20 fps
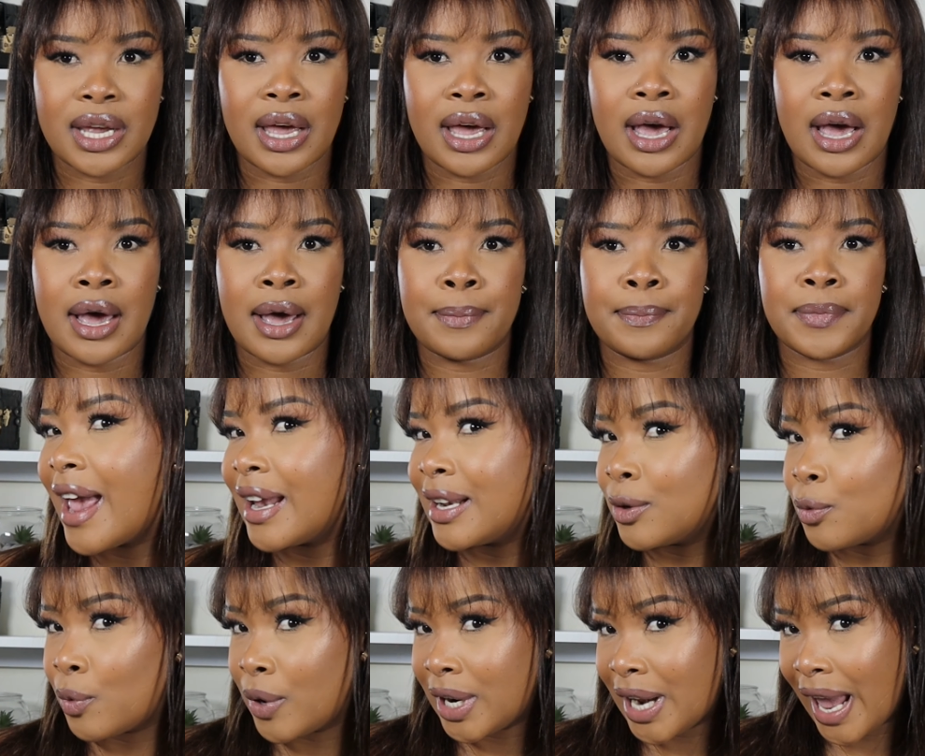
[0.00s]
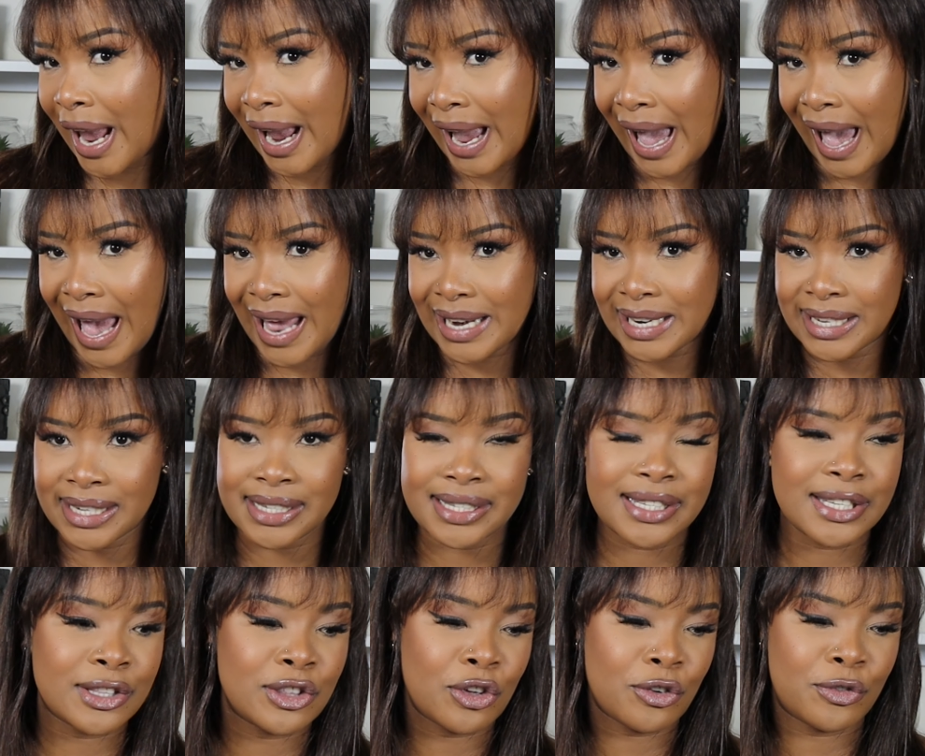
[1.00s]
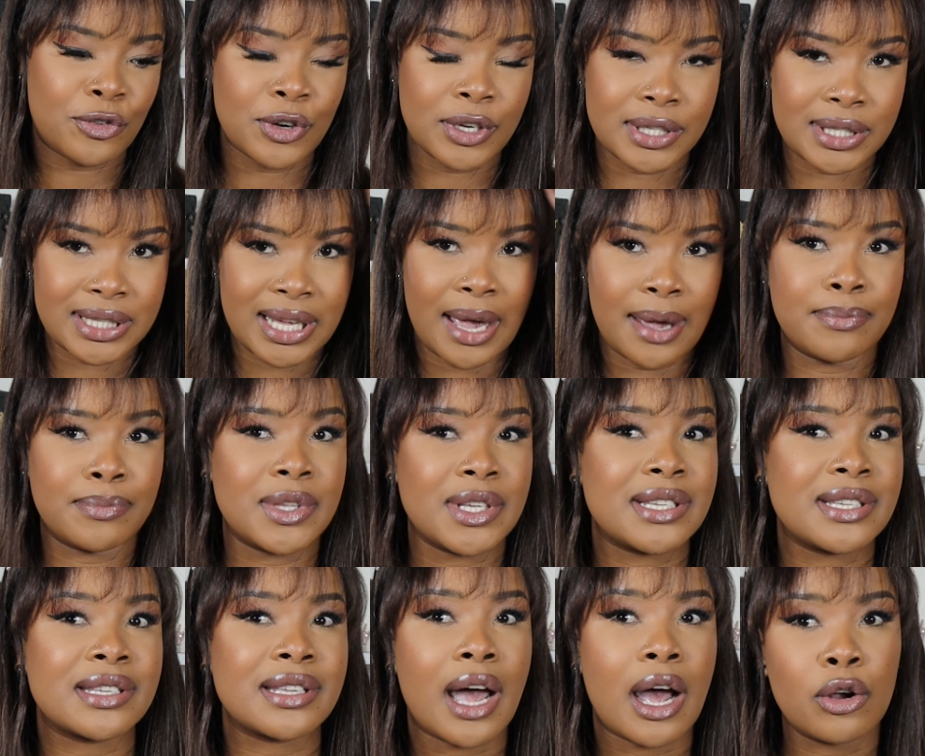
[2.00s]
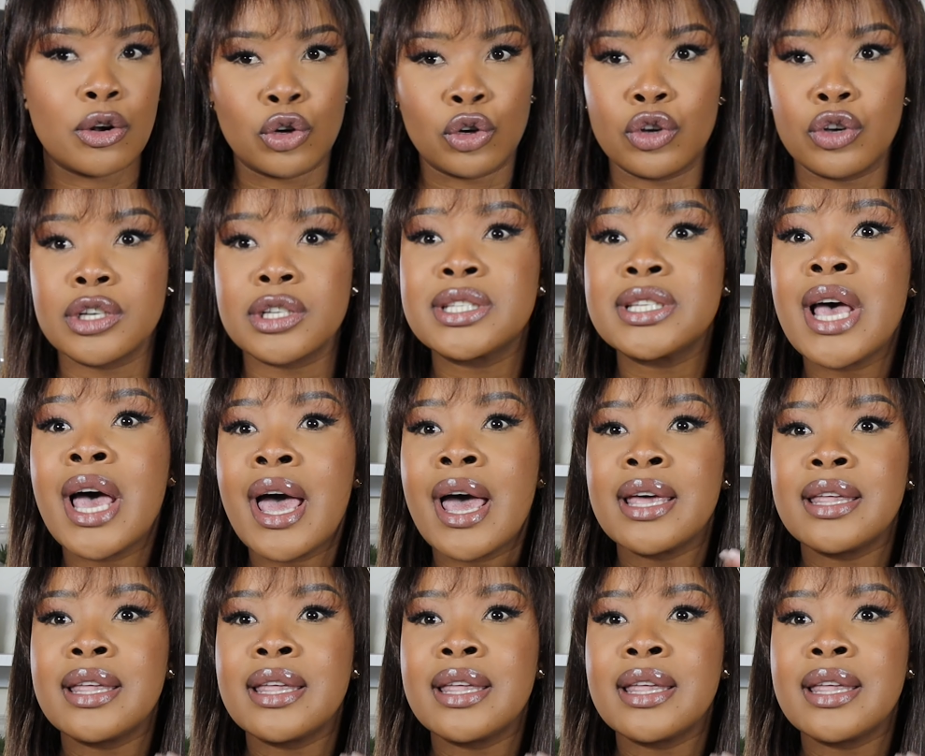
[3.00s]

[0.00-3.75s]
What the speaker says: And when I cut it the first time, this is how it looks.